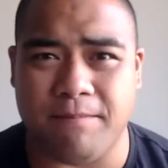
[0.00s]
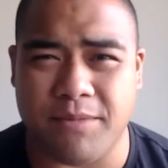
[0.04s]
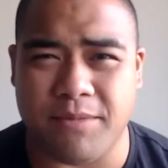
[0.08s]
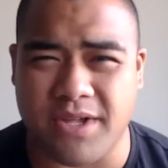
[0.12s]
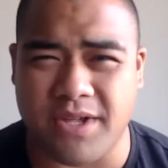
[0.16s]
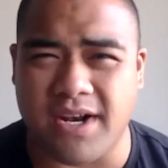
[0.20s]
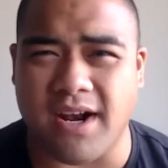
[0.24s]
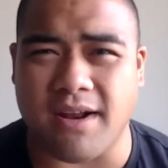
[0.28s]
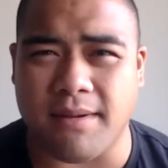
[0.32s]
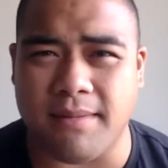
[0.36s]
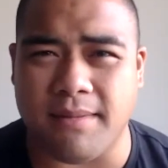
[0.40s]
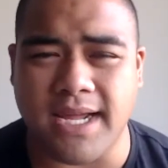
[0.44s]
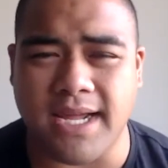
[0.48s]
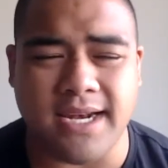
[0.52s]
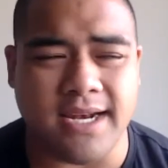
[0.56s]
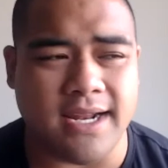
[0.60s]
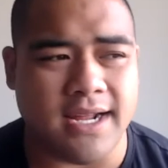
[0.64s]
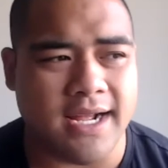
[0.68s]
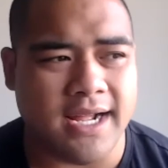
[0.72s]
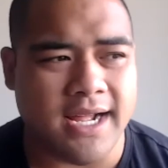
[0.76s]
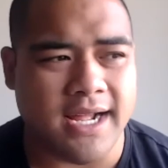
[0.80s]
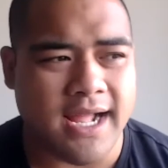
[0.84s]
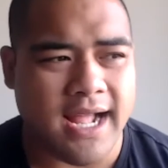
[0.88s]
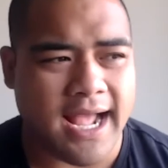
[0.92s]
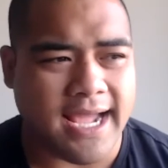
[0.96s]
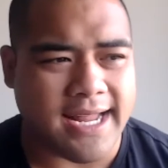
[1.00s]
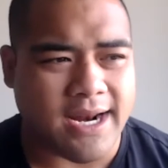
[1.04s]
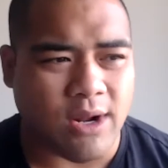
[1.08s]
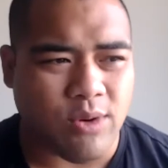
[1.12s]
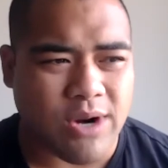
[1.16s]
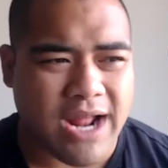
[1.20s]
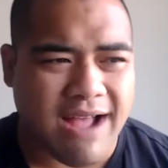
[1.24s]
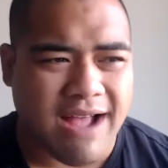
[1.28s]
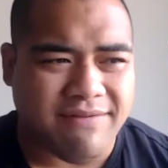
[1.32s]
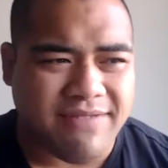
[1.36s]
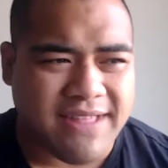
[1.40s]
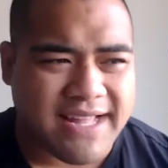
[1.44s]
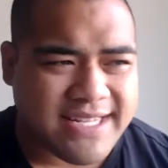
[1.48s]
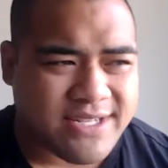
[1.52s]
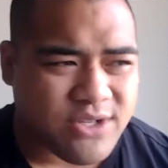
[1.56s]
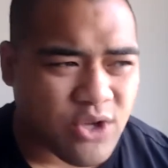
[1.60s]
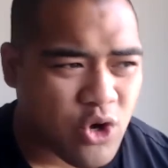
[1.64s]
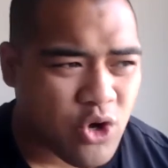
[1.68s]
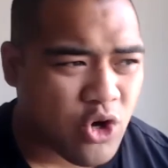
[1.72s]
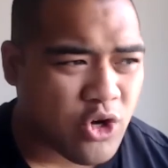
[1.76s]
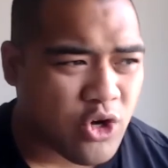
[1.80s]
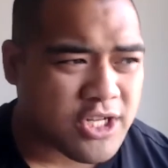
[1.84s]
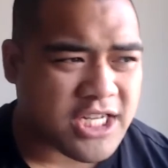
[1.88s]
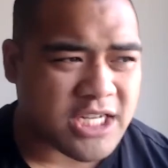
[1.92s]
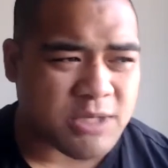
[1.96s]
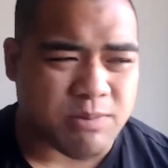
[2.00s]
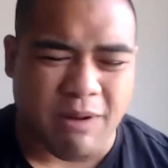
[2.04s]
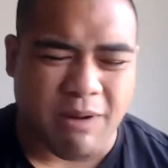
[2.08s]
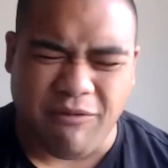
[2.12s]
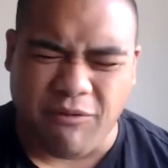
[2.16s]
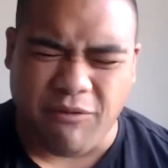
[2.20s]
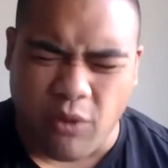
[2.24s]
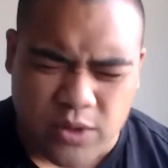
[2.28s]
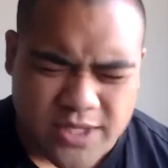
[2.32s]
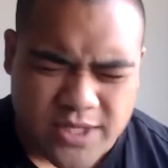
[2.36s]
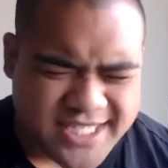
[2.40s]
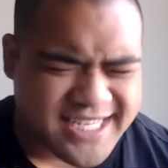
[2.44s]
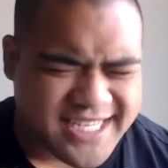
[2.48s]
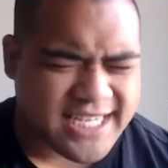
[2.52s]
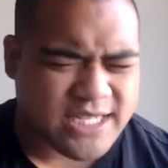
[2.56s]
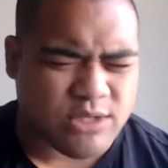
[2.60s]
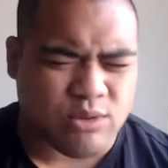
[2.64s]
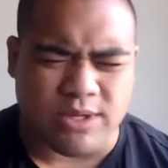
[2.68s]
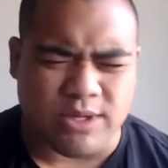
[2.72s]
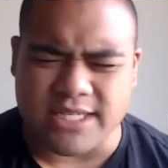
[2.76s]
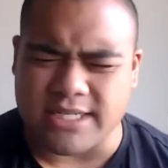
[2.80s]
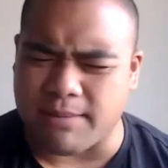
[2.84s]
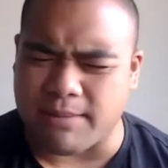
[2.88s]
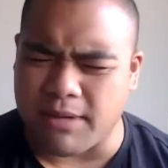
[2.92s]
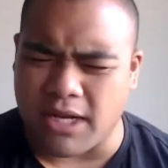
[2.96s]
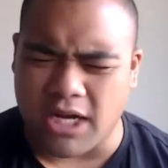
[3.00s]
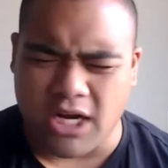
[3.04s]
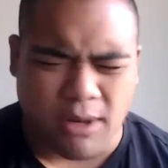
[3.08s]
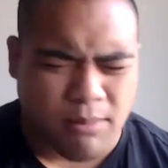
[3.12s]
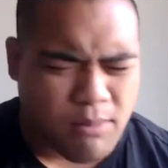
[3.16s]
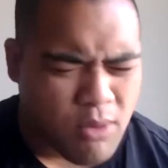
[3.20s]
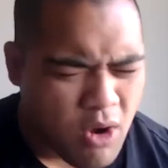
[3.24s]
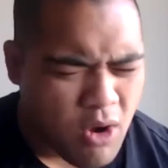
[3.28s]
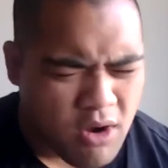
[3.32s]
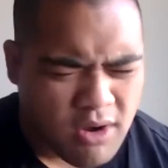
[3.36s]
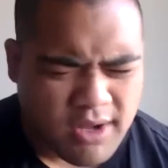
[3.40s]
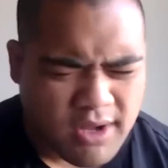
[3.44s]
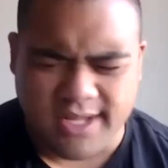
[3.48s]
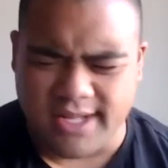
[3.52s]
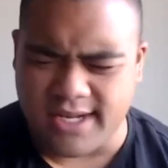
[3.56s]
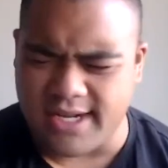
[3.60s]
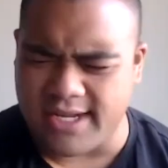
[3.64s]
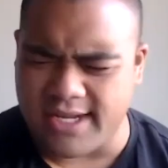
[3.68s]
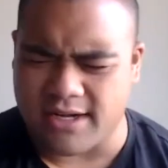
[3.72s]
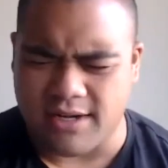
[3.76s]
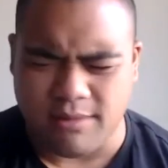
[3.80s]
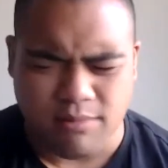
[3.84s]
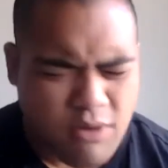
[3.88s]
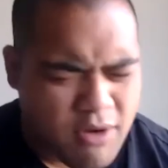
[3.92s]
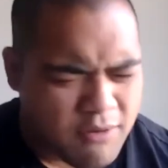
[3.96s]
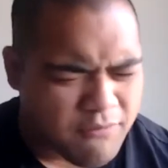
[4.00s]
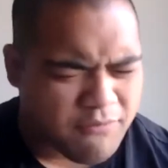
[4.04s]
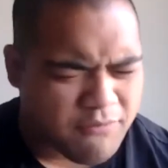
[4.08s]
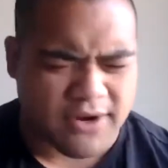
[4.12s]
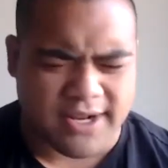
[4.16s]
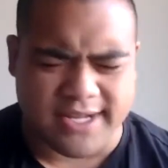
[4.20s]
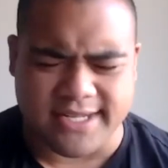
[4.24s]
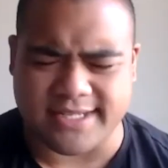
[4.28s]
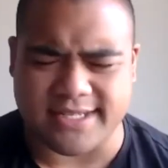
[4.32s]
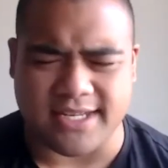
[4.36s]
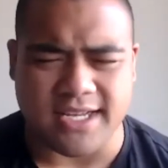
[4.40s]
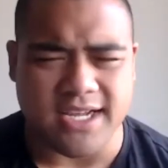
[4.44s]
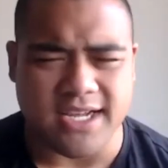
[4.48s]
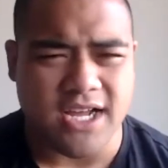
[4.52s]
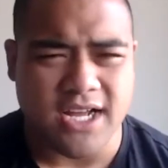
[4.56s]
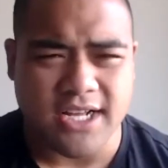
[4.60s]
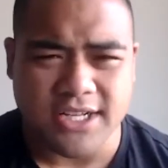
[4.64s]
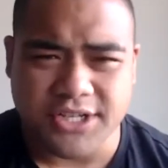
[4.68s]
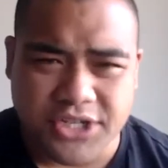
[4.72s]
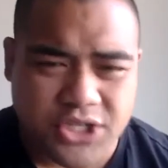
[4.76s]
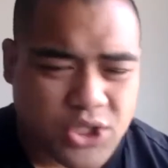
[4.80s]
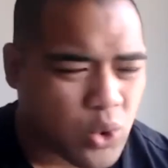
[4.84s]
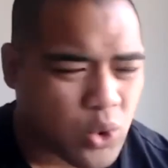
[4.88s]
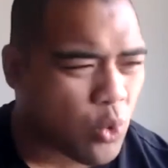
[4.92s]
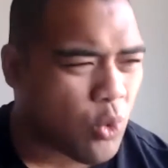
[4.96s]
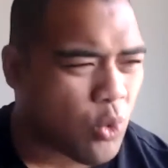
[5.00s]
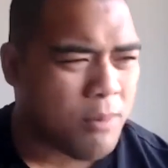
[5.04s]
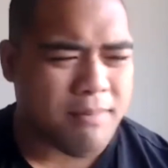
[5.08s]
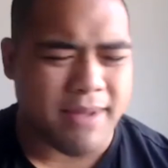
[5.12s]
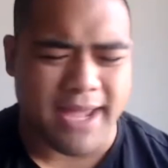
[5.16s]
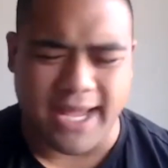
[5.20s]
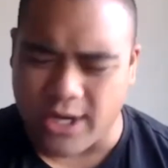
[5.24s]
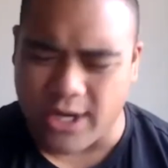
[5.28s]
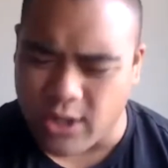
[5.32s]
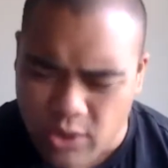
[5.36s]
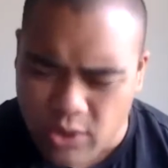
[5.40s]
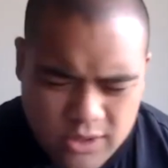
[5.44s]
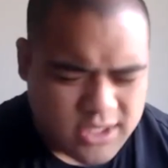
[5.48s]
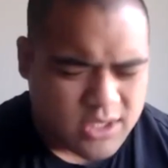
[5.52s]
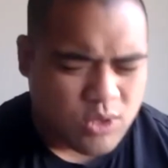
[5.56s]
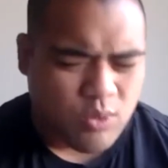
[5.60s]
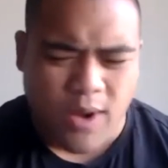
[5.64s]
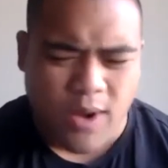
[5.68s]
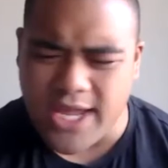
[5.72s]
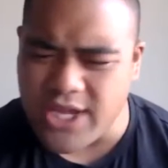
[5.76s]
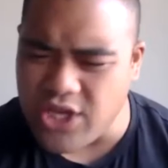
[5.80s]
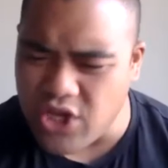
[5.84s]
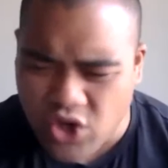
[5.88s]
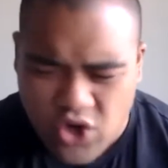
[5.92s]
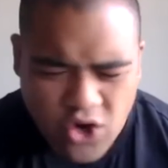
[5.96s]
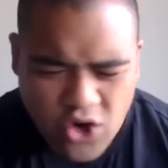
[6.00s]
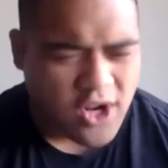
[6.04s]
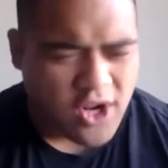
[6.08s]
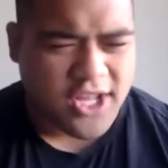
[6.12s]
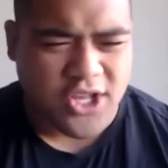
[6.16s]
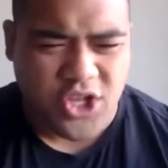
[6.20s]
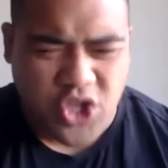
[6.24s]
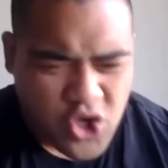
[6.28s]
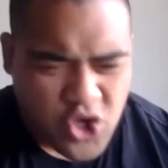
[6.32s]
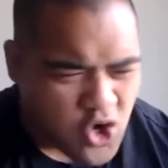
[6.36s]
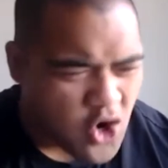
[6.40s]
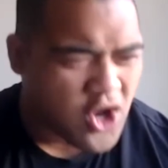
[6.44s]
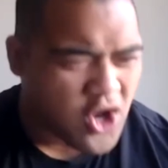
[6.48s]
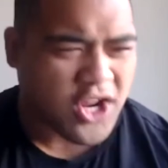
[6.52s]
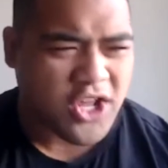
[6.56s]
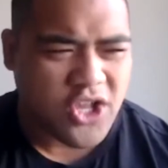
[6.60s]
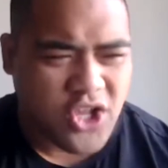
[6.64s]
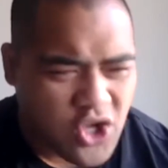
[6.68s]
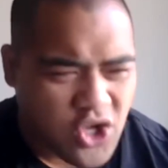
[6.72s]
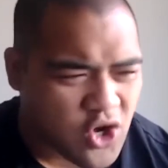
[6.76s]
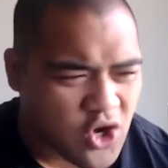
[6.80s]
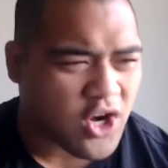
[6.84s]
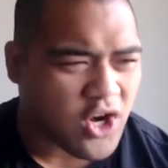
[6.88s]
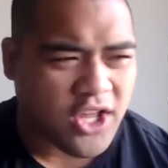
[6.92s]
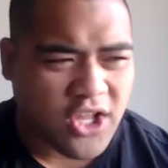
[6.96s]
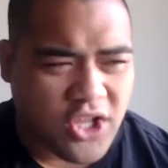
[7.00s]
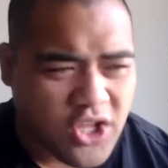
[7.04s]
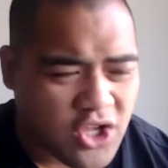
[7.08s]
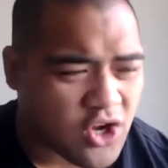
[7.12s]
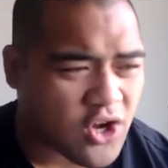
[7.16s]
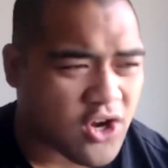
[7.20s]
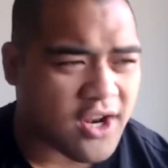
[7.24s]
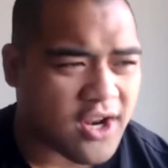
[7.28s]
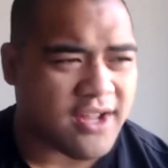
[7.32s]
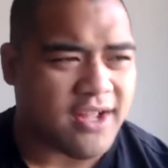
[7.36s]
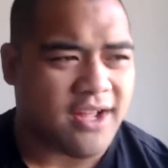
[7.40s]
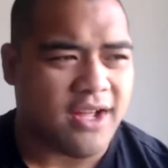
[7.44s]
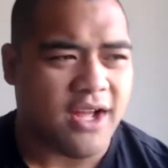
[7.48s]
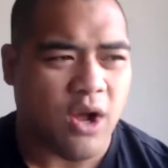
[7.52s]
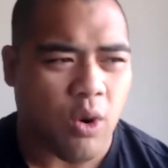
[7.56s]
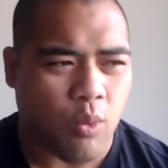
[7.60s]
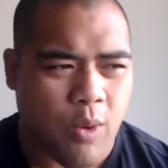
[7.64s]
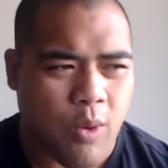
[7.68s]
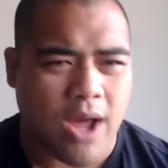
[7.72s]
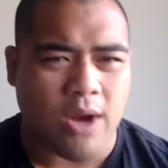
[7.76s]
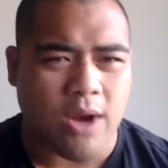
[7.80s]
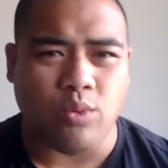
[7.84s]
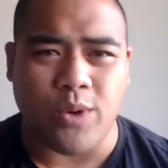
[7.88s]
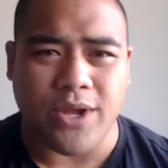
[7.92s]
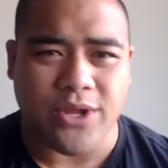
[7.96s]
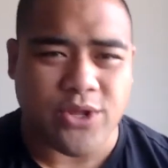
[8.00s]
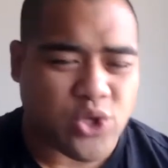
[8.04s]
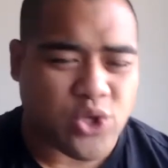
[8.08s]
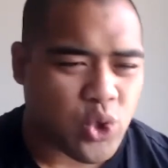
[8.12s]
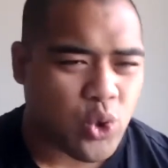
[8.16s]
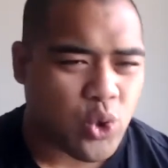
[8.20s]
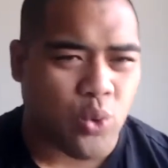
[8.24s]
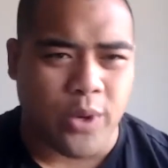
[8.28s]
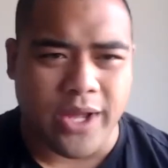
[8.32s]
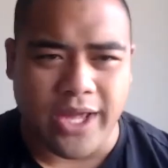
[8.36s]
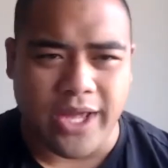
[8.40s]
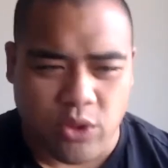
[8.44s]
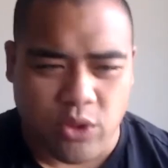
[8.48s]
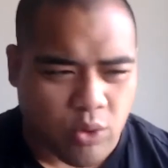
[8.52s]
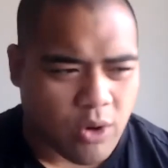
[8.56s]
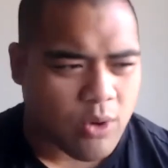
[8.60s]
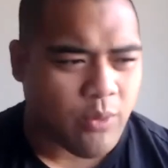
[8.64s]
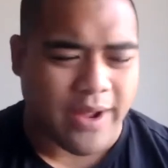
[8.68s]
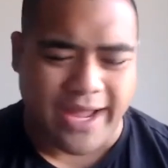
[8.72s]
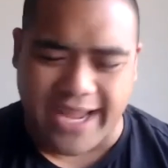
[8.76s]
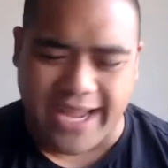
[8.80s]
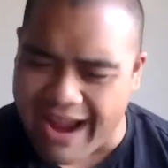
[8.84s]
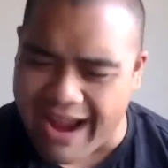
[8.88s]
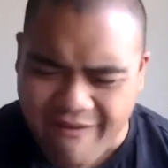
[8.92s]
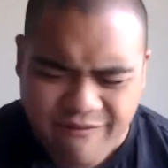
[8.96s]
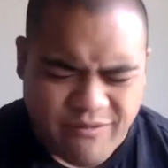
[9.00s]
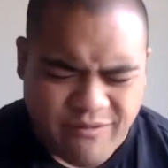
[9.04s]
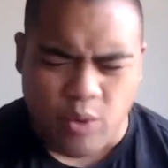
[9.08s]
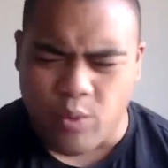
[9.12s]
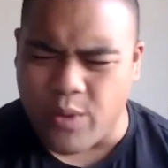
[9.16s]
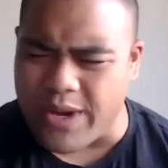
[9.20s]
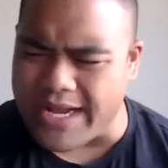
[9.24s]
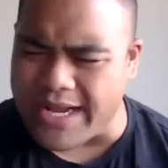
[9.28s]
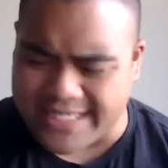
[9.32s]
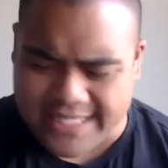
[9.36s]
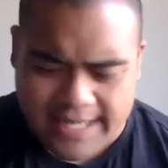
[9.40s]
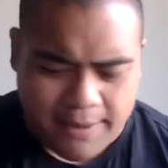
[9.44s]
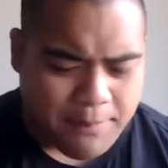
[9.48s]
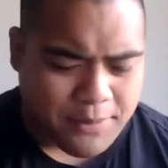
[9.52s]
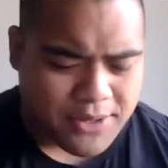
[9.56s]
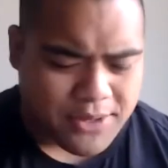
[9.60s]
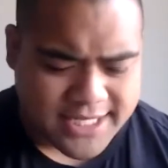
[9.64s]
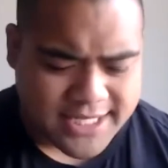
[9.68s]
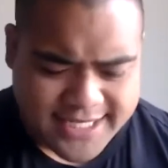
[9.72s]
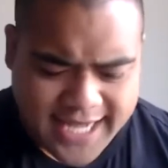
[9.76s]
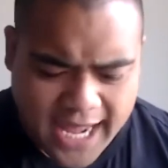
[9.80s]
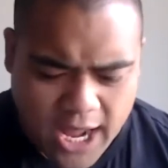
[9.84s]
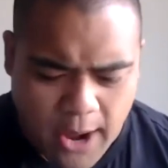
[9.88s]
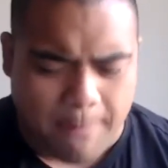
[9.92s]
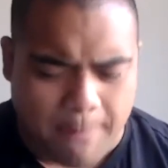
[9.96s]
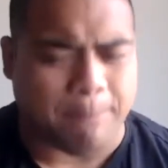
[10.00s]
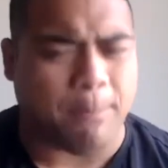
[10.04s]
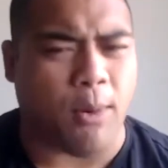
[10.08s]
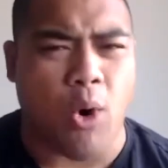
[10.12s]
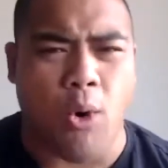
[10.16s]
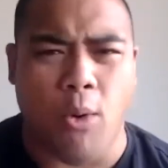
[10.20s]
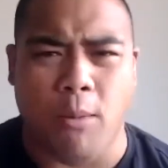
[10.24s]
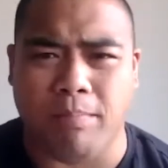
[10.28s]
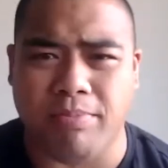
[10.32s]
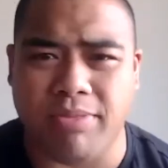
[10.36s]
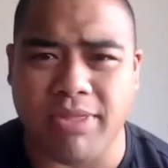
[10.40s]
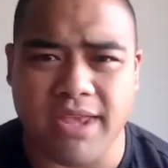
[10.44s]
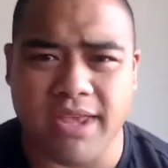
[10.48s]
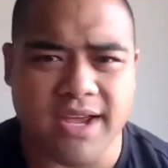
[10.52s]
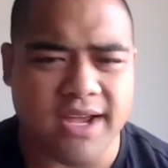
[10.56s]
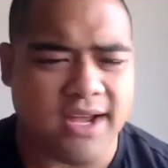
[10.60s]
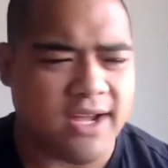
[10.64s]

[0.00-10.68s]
You know what I mean? And I would have these urges, but for 6 weeks, I'm like, come on, please. Just do it, man. Lose the weight. You got it. 1 week, 2 week, 3 week, every week, step on the scale, boom.